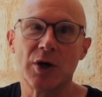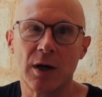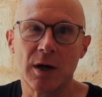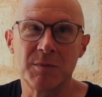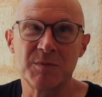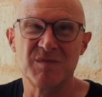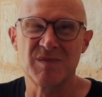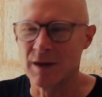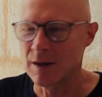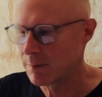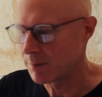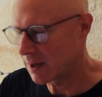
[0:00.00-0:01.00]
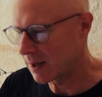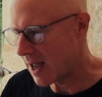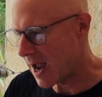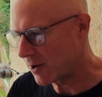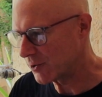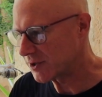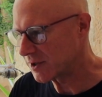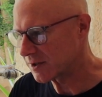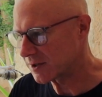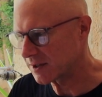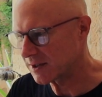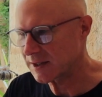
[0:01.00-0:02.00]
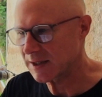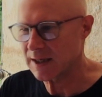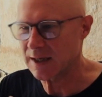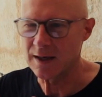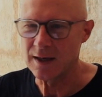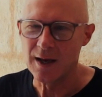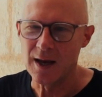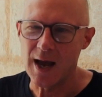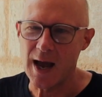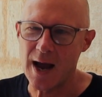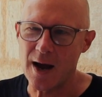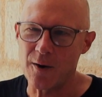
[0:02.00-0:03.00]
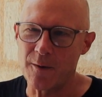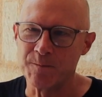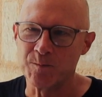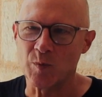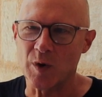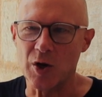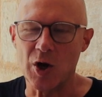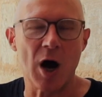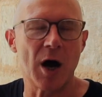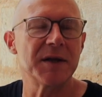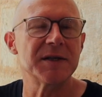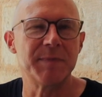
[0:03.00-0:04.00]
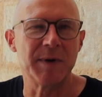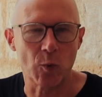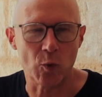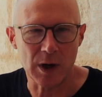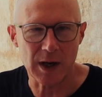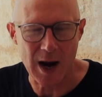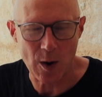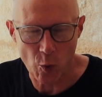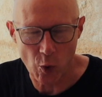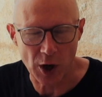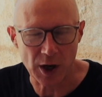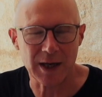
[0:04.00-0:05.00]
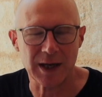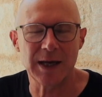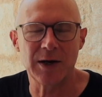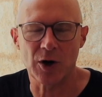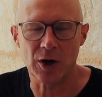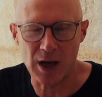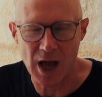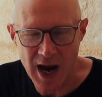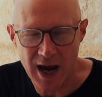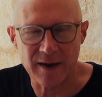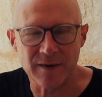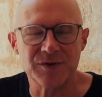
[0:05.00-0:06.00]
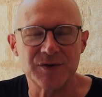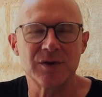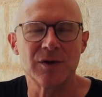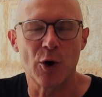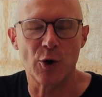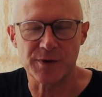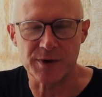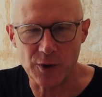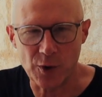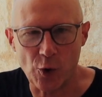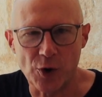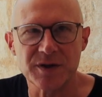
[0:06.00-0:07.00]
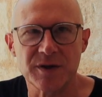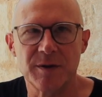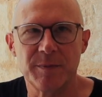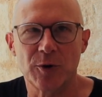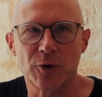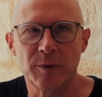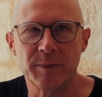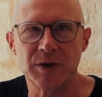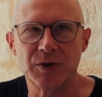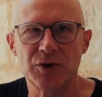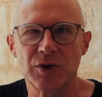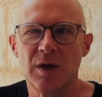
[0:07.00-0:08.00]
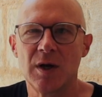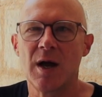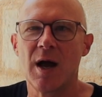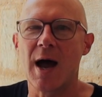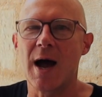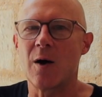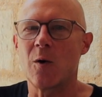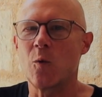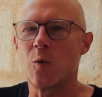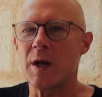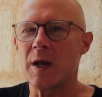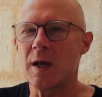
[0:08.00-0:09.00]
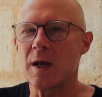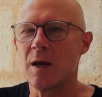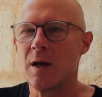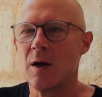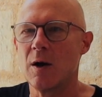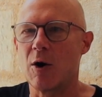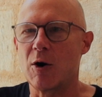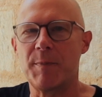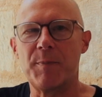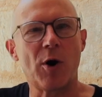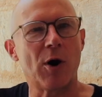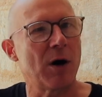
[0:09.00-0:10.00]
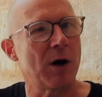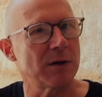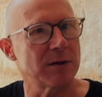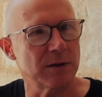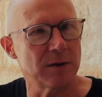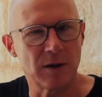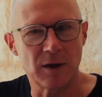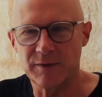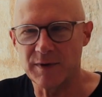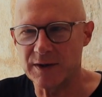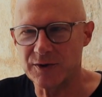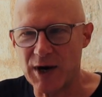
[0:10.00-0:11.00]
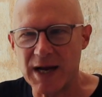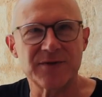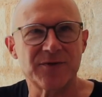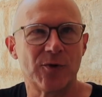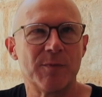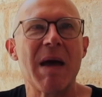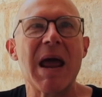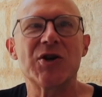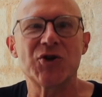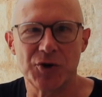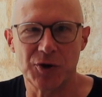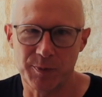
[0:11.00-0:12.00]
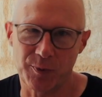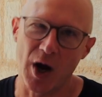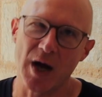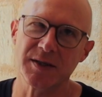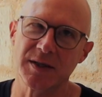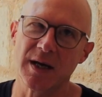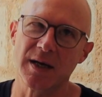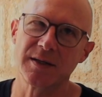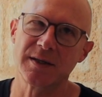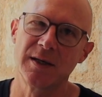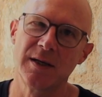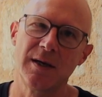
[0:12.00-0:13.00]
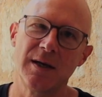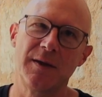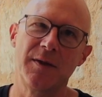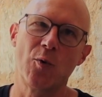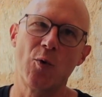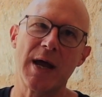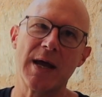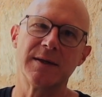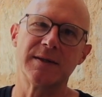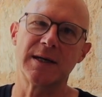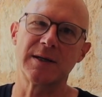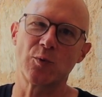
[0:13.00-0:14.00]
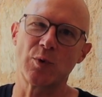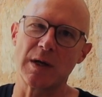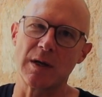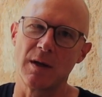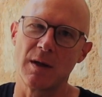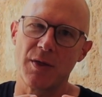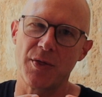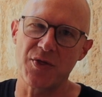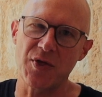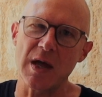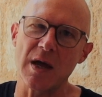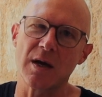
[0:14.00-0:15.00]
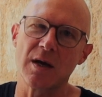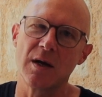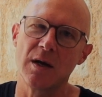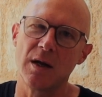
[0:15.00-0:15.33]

on, but allows us to see how God has been at work in our lives over the course of the pilgrimage, how we are a part of a transformational process in the ways that we think,